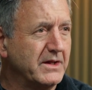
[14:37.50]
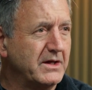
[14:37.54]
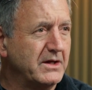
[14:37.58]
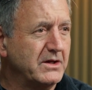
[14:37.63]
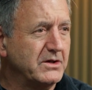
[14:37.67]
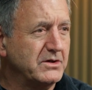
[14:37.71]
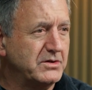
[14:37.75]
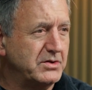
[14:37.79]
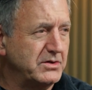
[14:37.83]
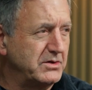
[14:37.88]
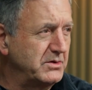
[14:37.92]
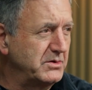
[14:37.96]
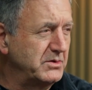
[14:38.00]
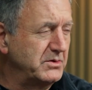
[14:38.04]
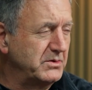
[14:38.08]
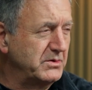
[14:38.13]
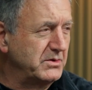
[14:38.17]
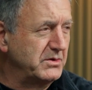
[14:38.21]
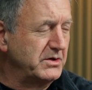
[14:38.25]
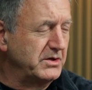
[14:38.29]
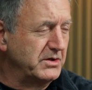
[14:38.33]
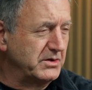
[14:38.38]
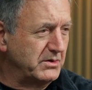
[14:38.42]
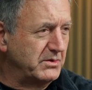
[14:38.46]
to,
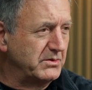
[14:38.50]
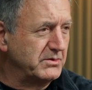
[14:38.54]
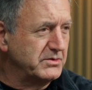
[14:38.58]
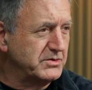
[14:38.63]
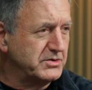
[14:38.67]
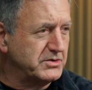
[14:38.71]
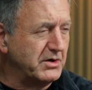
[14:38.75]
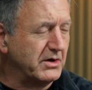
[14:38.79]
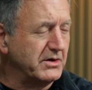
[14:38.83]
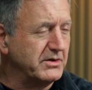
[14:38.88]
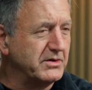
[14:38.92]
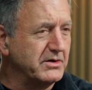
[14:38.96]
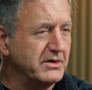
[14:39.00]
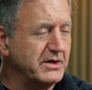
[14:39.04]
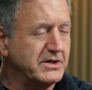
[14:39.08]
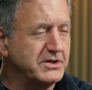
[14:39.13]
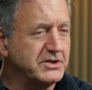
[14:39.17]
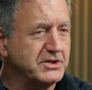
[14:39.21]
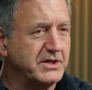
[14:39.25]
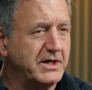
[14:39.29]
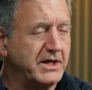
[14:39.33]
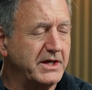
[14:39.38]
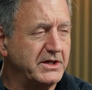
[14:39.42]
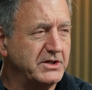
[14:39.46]
start their
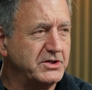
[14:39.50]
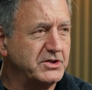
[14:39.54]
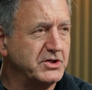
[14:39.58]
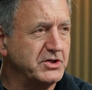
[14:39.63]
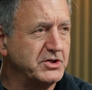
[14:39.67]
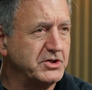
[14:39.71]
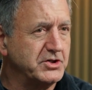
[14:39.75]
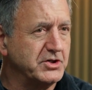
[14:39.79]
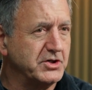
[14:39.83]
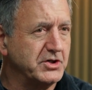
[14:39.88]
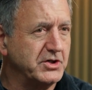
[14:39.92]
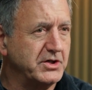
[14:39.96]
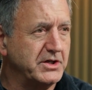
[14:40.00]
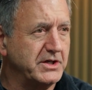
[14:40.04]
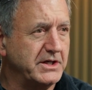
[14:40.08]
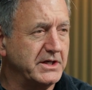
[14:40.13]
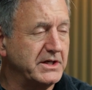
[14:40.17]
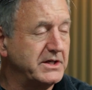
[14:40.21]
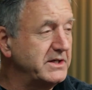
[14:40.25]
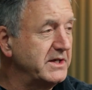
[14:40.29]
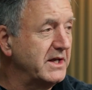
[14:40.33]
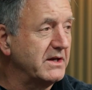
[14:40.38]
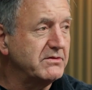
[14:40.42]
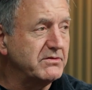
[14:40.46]
education journey.
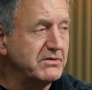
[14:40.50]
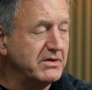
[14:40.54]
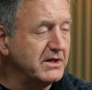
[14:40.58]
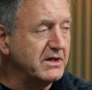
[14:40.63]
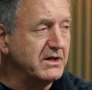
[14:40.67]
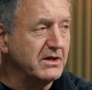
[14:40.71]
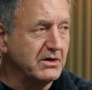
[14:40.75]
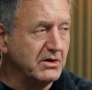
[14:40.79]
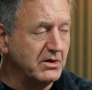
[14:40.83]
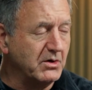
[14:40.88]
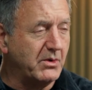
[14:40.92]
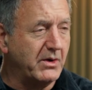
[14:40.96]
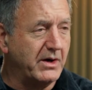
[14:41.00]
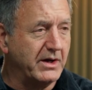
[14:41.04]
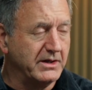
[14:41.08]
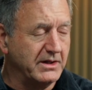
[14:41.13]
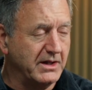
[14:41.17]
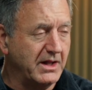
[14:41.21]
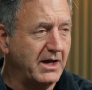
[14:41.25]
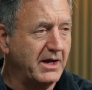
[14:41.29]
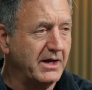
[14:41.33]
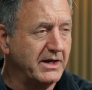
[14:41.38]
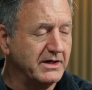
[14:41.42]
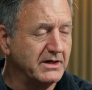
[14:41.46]
And yes, they can go
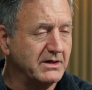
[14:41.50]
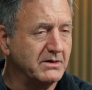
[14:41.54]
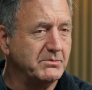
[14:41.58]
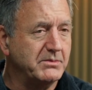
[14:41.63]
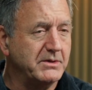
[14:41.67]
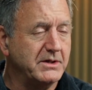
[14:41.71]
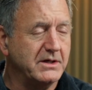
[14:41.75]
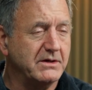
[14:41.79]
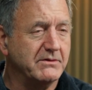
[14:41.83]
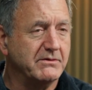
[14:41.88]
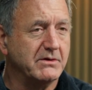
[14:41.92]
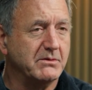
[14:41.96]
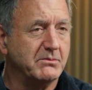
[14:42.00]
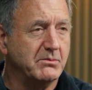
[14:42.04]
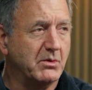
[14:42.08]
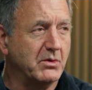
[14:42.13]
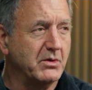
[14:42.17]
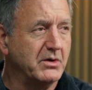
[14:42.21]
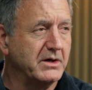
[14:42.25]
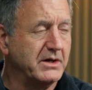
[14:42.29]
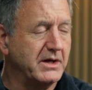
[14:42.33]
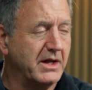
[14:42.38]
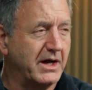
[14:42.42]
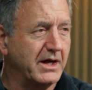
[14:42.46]
online and be even
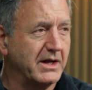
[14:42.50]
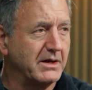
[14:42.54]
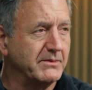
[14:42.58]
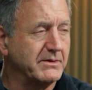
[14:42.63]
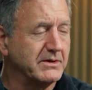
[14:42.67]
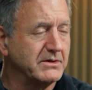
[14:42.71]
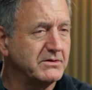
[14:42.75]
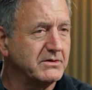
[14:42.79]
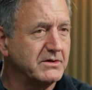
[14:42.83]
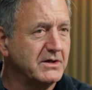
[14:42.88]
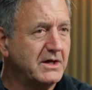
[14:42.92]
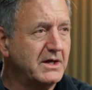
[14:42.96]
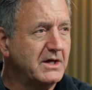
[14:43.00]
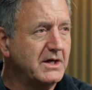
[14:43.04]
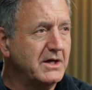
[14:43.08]
more anonymous.